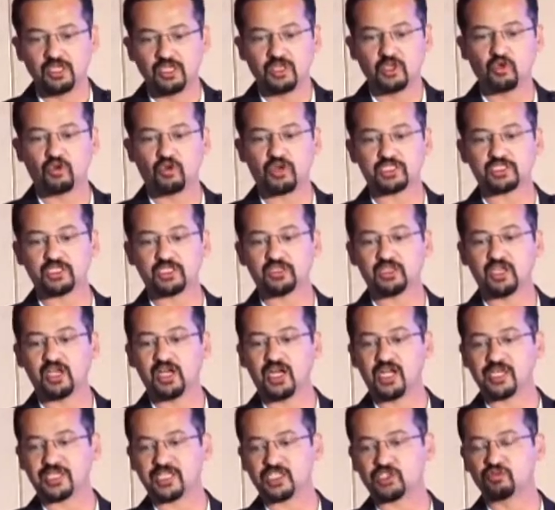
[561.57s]
Look at the lung
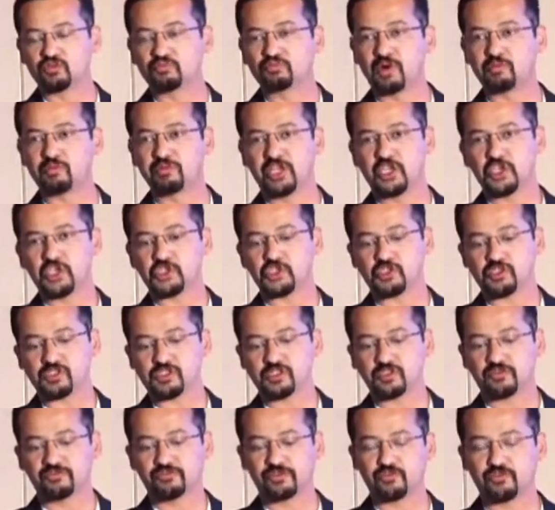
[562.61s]
ultrasound
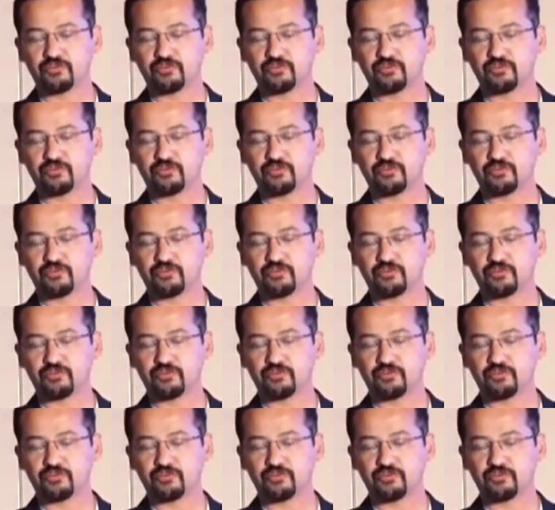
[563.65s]
publications,